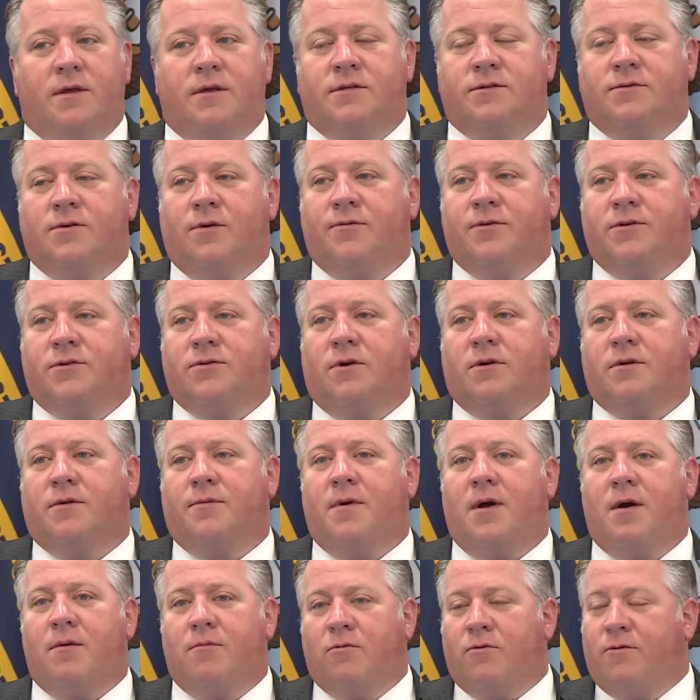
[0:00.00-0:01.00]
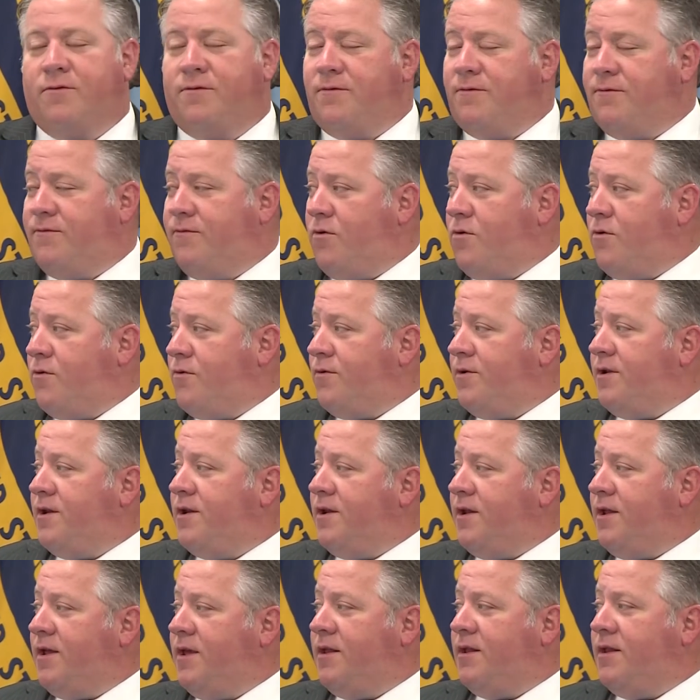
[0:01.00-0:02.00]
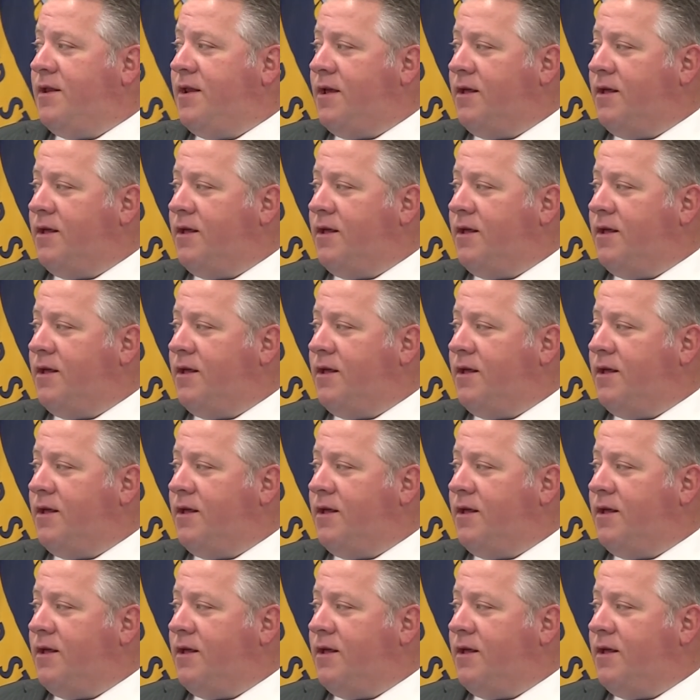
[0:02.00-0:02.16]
And so we talked about moving forward, and